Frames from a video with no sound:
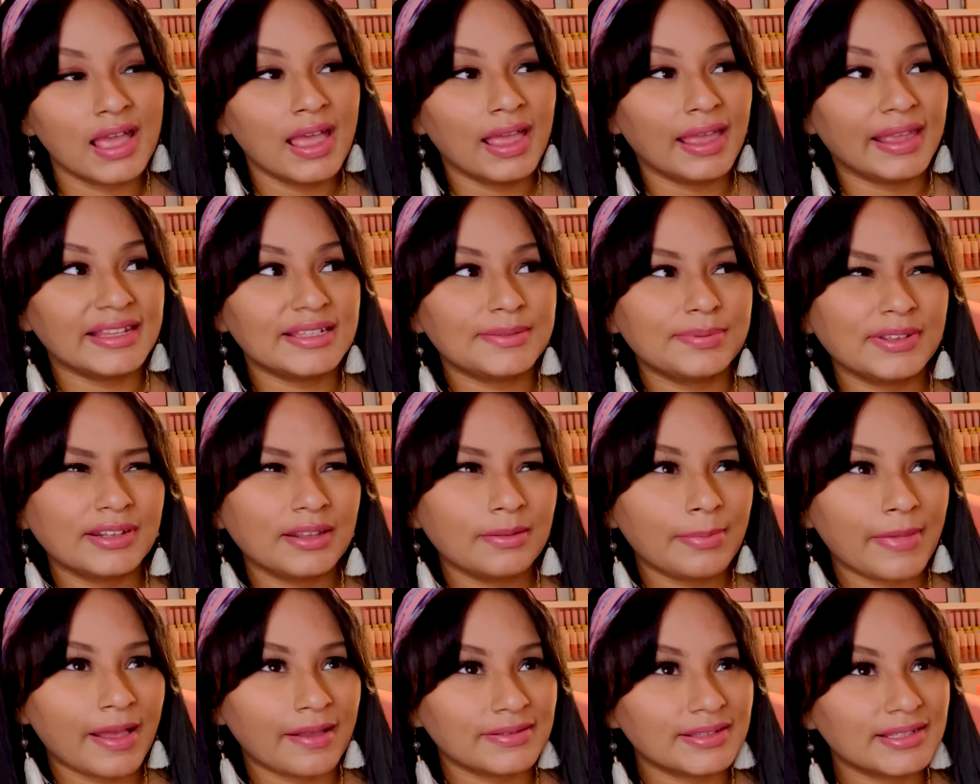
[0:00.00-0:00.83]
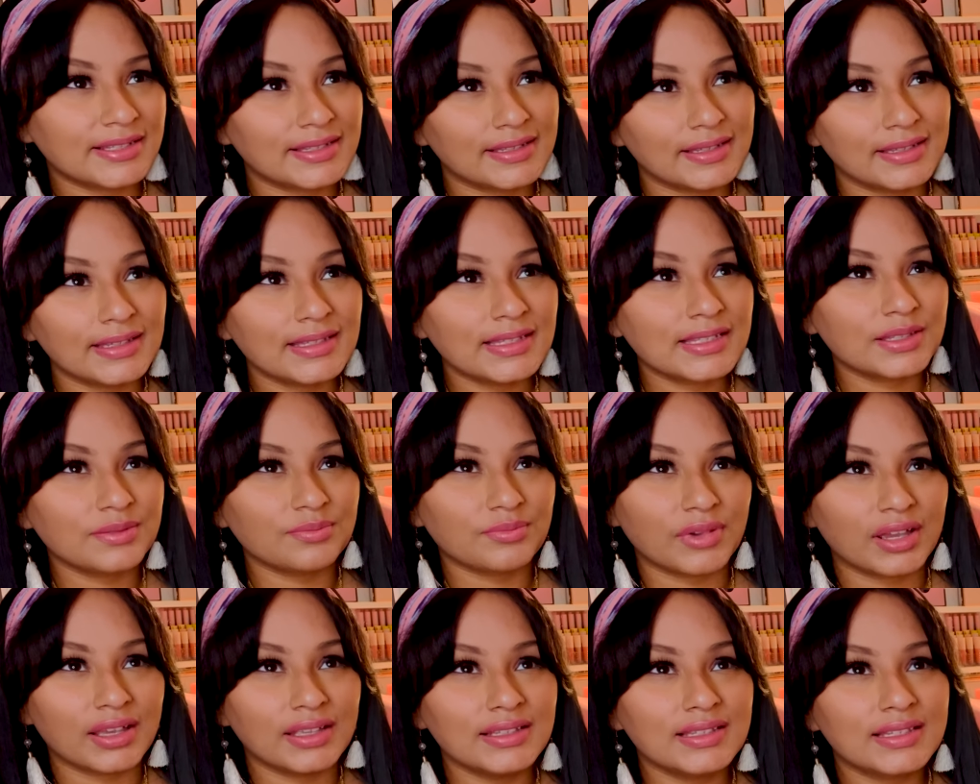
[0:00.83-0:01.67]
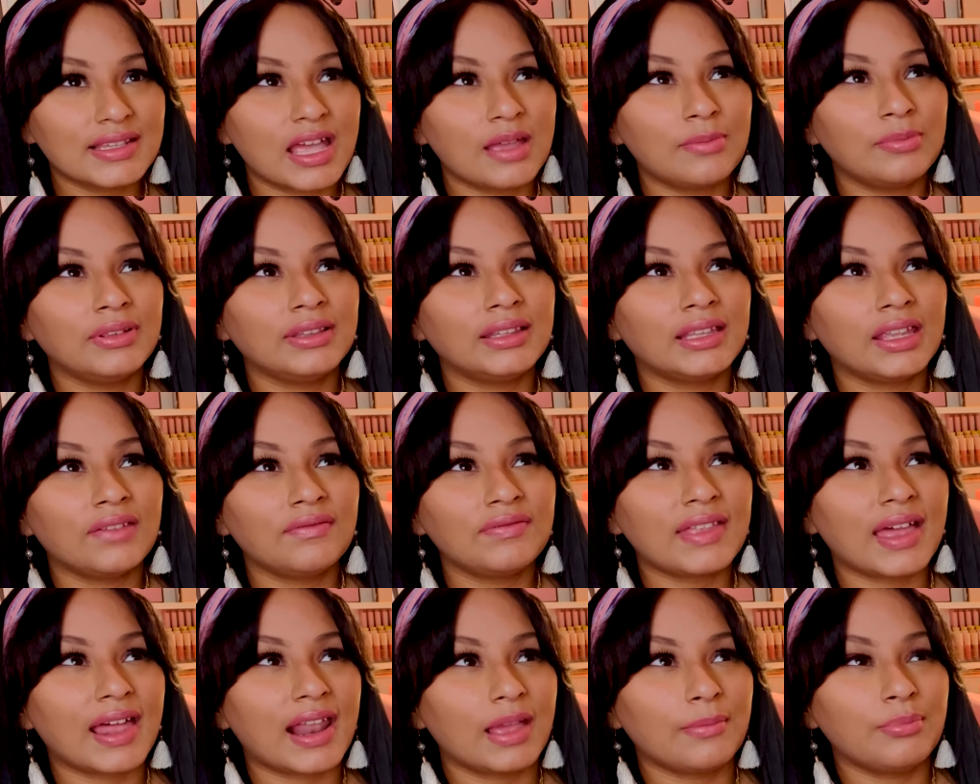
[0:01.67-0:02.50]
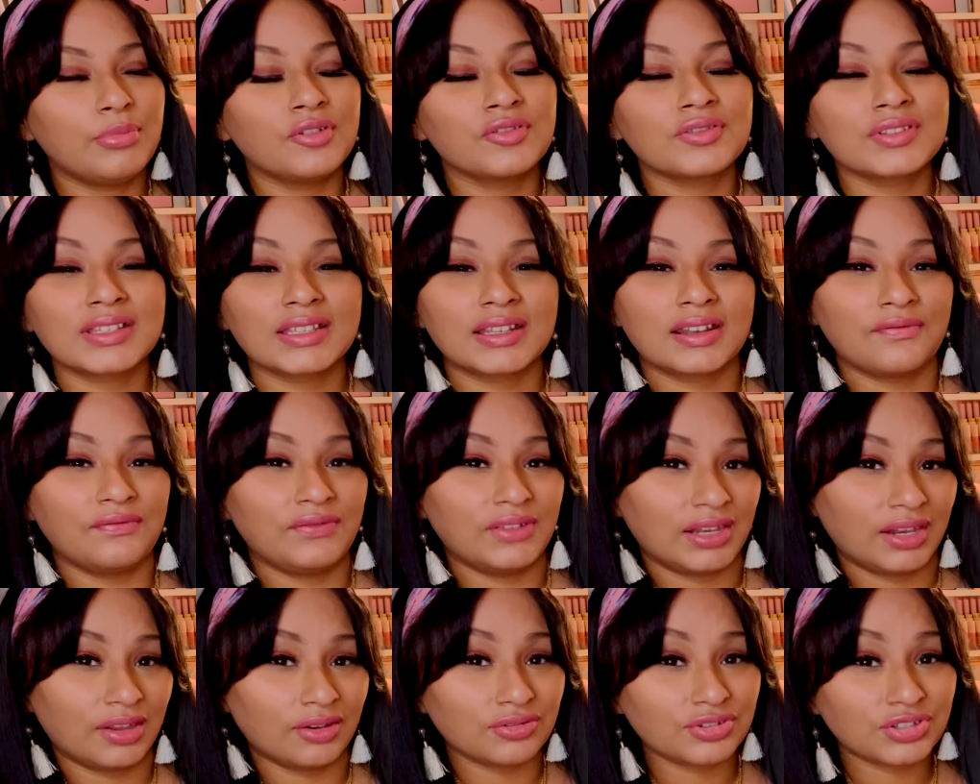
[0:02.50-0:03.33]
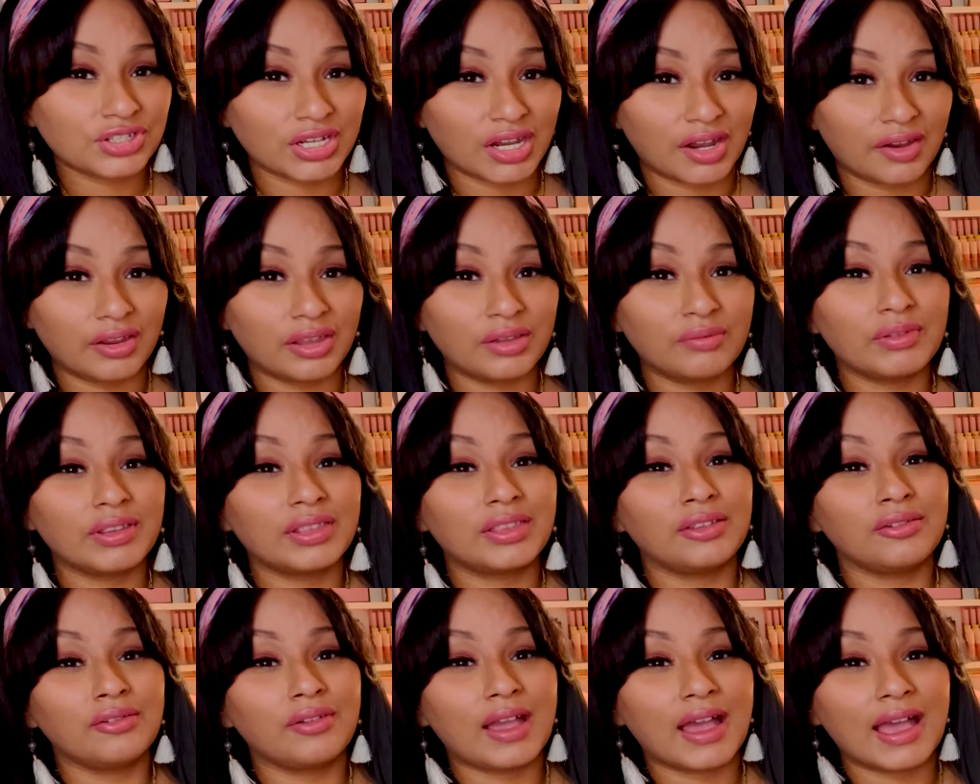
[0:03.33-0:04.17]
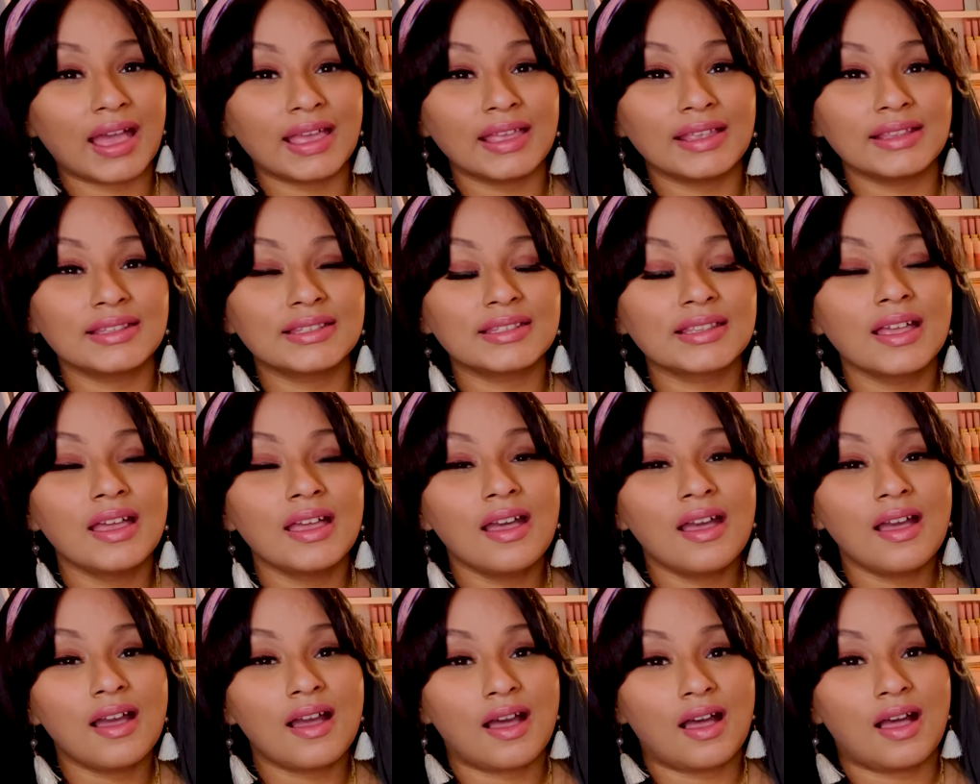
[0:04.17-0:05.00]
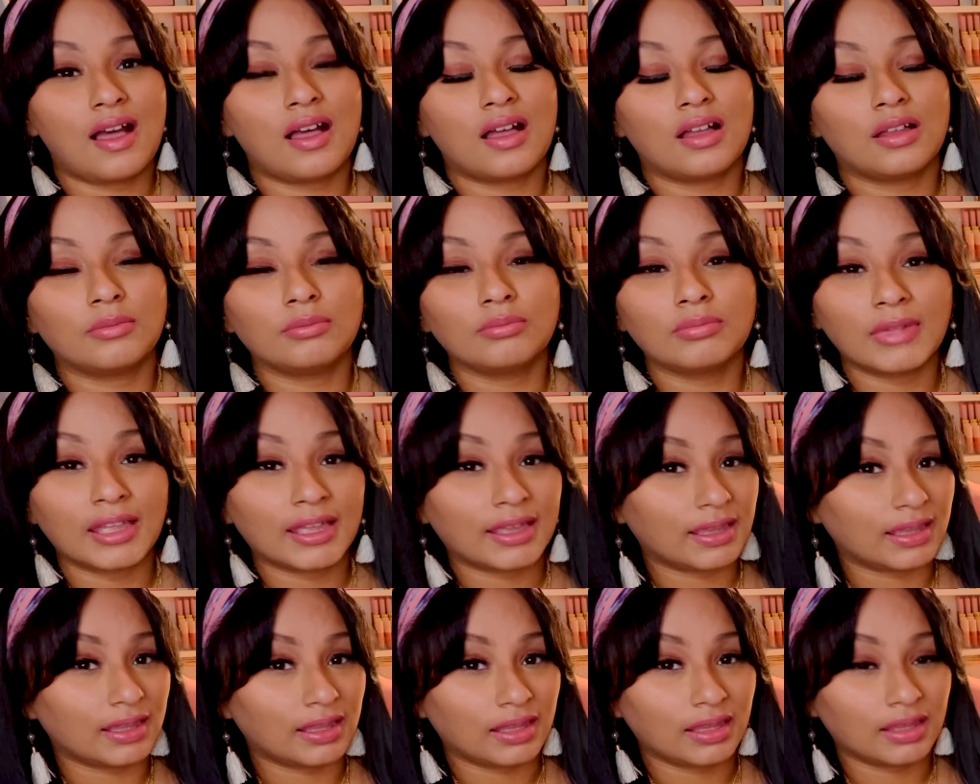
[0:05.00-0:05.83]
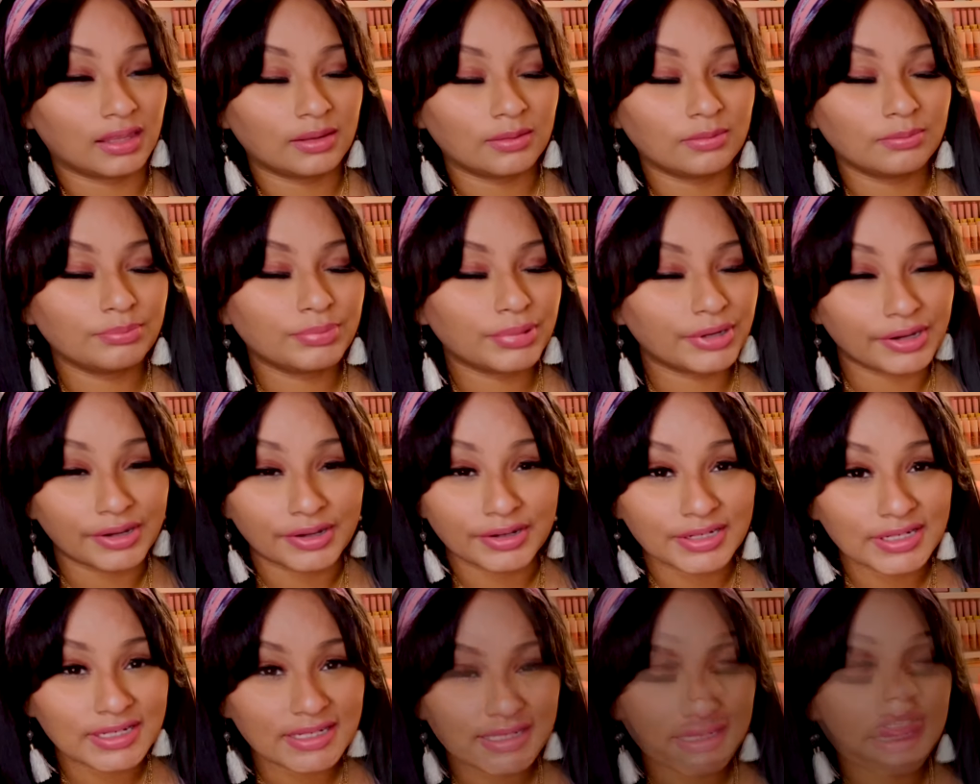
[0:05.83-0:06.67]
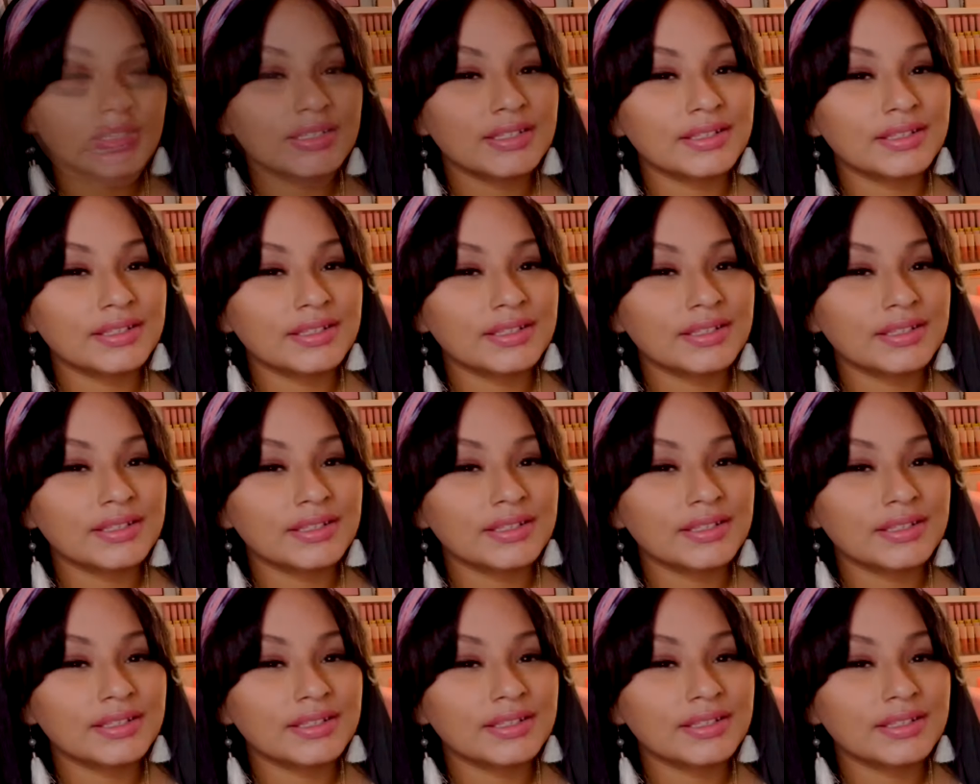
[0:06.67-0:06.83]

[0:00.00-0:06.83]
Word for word: It's been about six months I believe that I posted a video sharing with you guys um my purse.